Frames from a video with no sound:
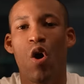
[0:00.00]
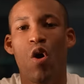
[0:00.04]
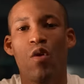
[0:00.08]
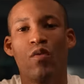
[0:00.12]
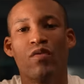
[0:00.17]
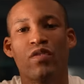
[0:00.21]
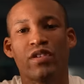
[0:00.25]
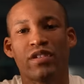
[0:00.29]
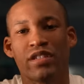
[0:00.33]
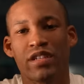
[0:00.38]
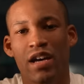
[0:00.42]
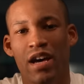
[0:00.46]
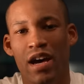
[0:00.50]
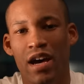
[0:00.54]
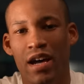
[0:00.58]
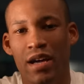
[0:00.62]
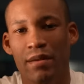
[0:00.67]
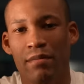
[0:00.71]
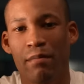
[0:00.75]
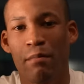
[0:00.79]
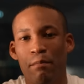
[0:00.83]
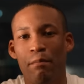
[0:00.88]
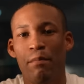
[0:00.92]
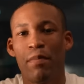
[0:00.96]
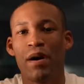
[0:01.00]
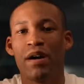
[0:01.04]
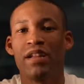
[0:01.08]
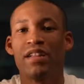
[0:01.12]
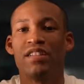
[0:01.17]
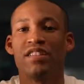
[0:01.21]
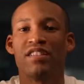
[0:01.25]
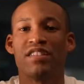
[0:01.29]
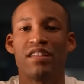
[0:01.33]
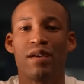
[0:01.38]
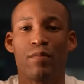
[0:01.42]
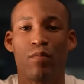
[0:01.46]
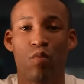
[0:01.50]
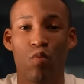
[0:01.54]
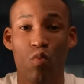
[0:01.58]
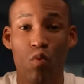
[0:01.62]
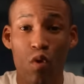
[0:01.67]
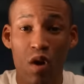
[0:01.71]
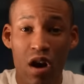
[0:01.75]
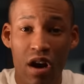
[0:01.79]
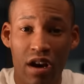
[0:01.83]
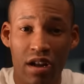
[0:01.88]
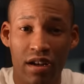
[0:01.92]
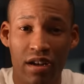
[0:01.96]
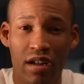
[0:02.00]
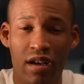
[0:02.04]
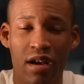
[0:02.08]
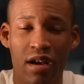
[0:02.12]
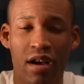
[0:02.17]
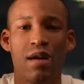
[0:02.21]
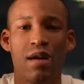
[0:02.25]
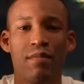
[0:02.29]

over time. But in step one,